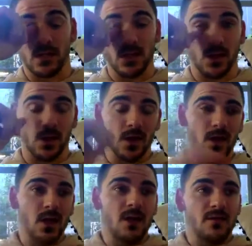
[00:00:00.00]
So
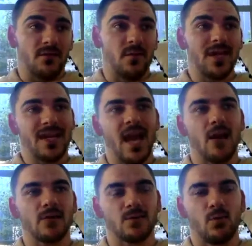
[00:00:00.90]
for me
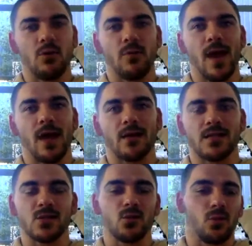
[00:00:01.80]
now, it's more about I
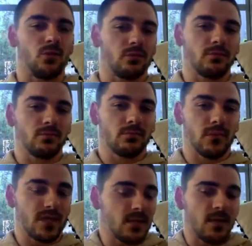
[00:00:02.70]
still
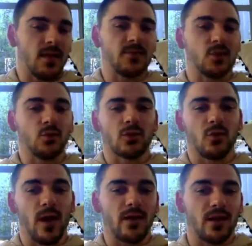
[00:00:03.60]
love to look the way
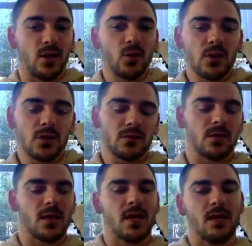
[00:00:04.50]
that I look,
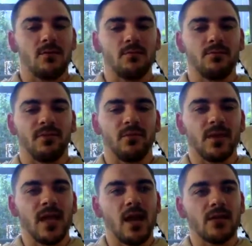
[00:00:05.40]
but for me
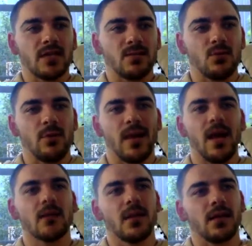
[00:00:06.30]
now, it's more about how
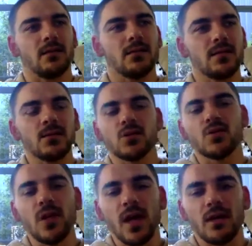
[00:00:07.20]
can I still
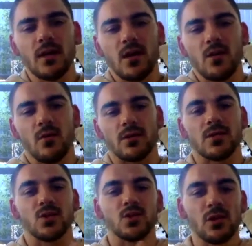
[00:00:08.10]
do that whilst
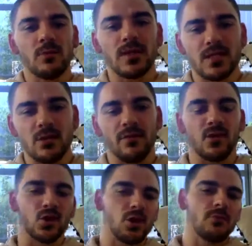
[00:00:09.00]
enjoying myself,
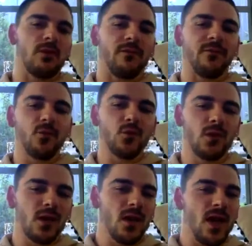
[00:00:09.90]
enjoying my food,
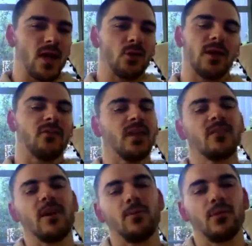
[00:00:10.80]
and not having to
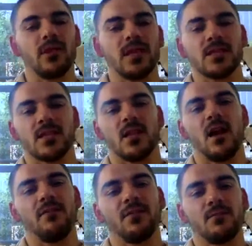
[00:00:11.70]
give up on things in
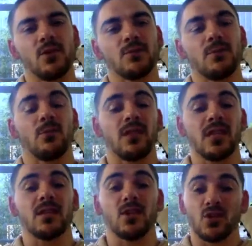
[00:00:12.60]
life that most people
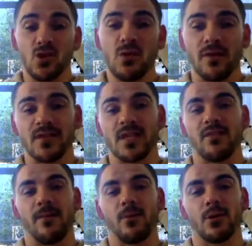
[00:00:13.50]
think that you do have to give
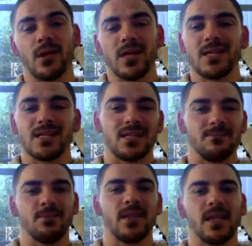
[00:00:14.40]
up on
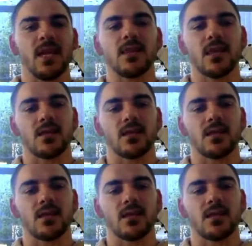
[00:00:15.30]
simply to get there.